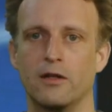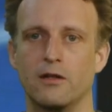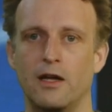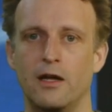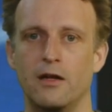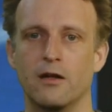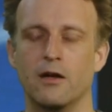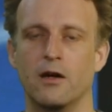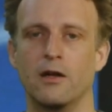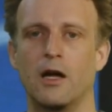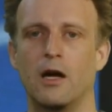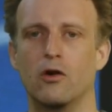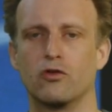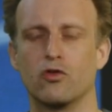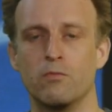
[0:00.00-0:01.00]
data and
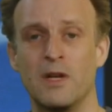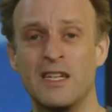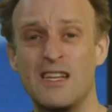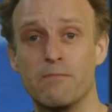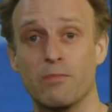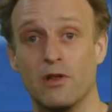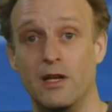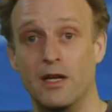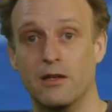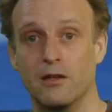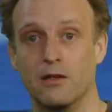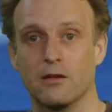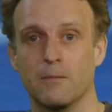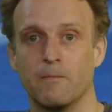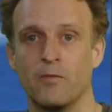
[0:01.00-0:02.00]
how to manipulate it.